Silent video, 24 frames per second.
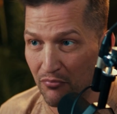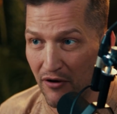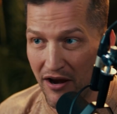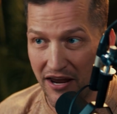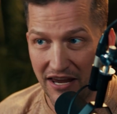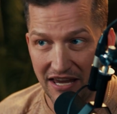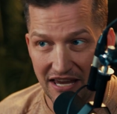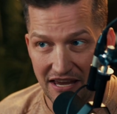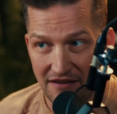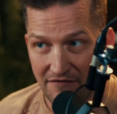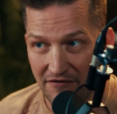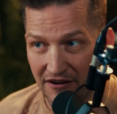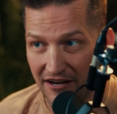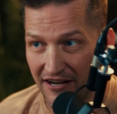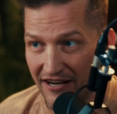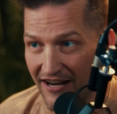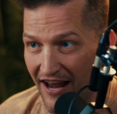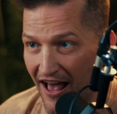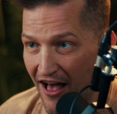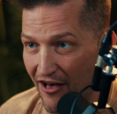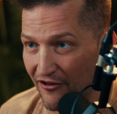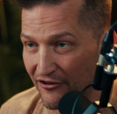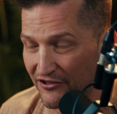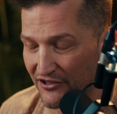break-even
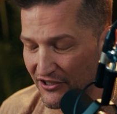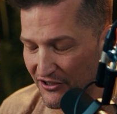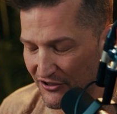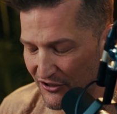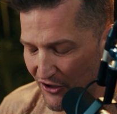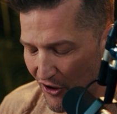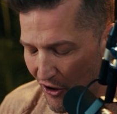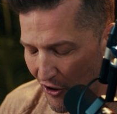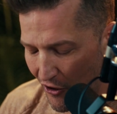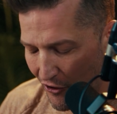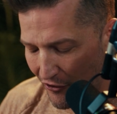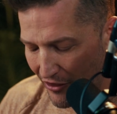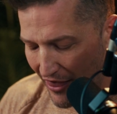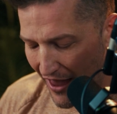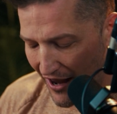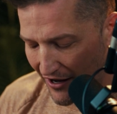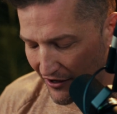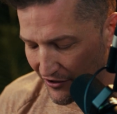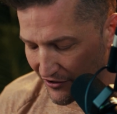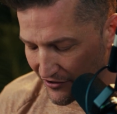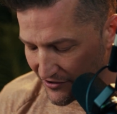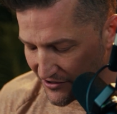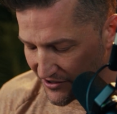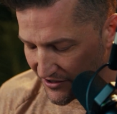analysis, all that
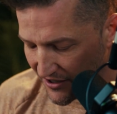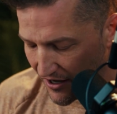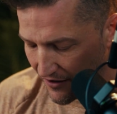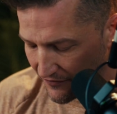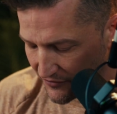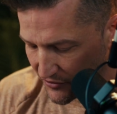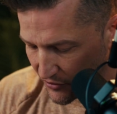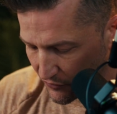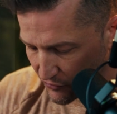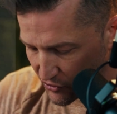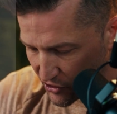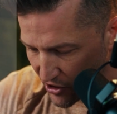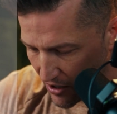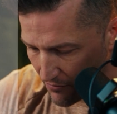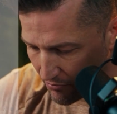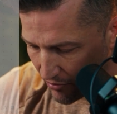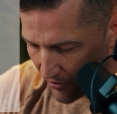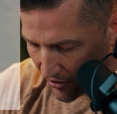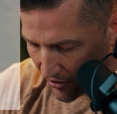good stuff. So jump